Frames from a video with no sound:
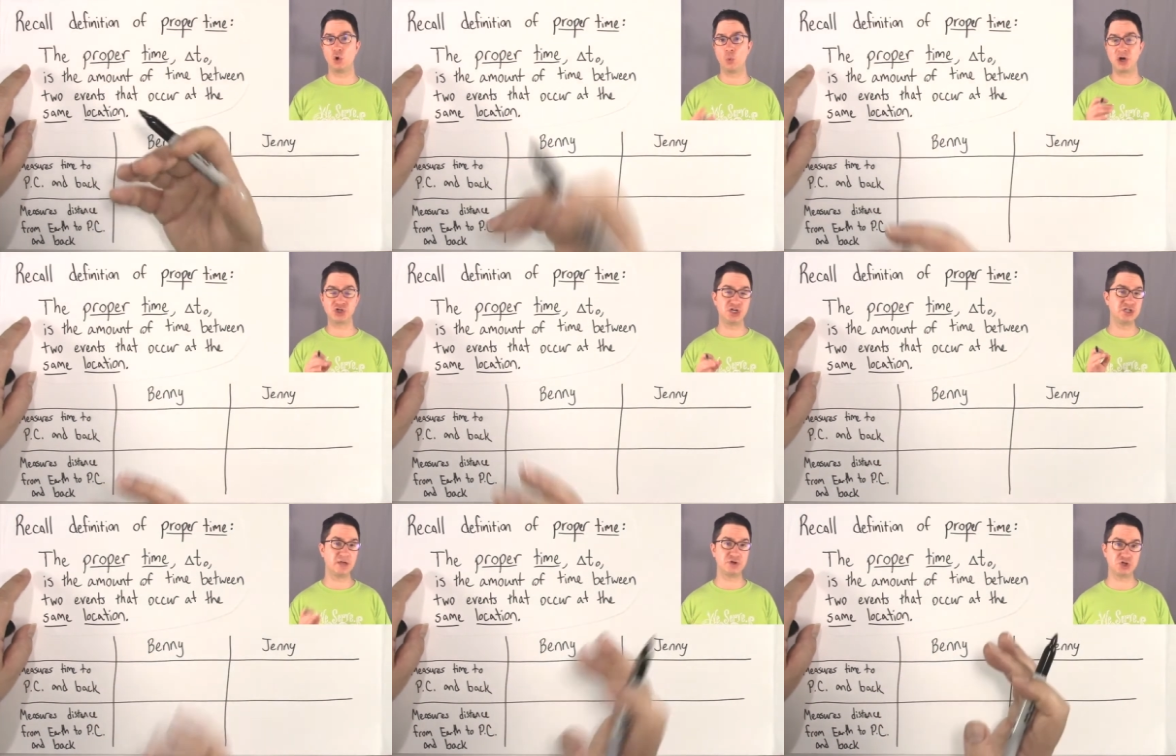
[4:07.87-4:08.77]
when
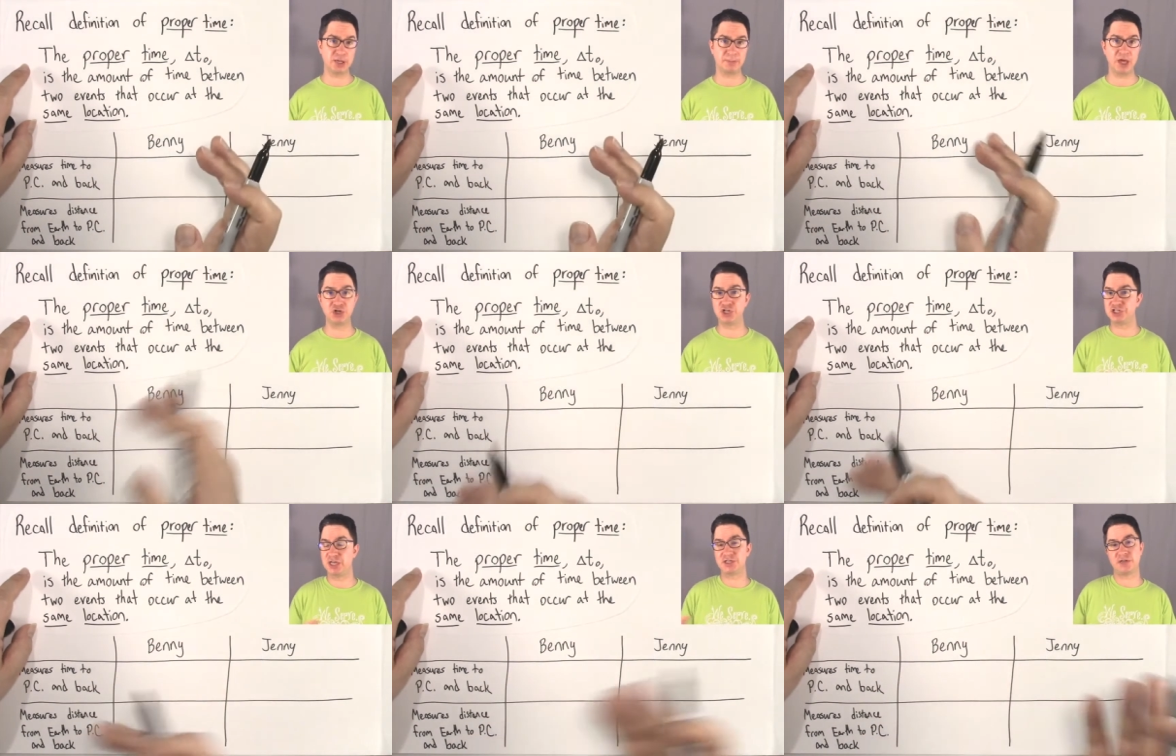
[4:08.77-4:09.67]
she's on the ship, and she
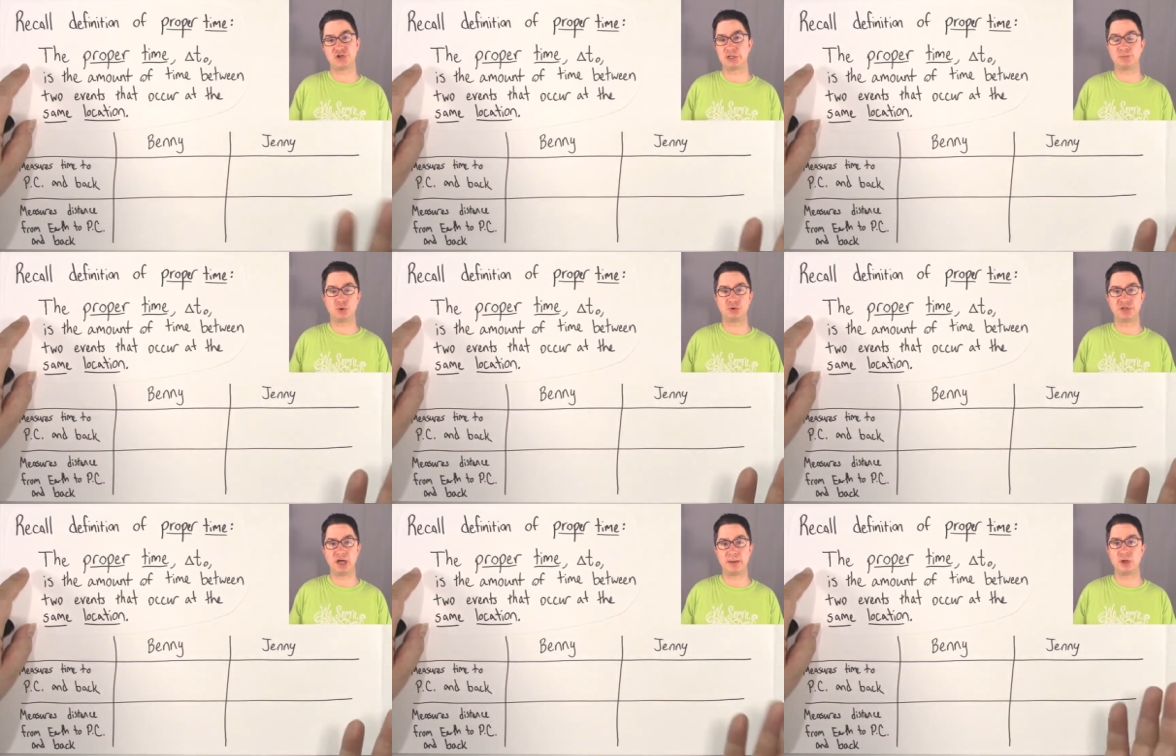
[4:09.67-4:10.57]
stays on the ship the whole
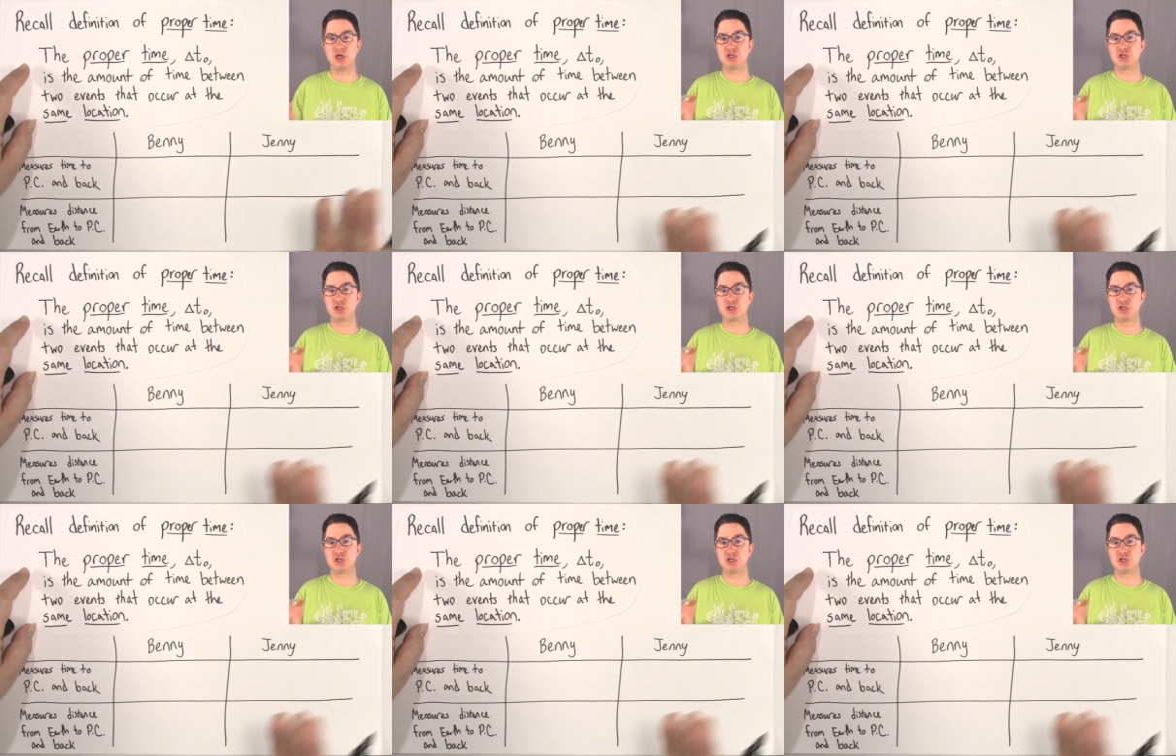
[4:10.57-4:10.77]
time.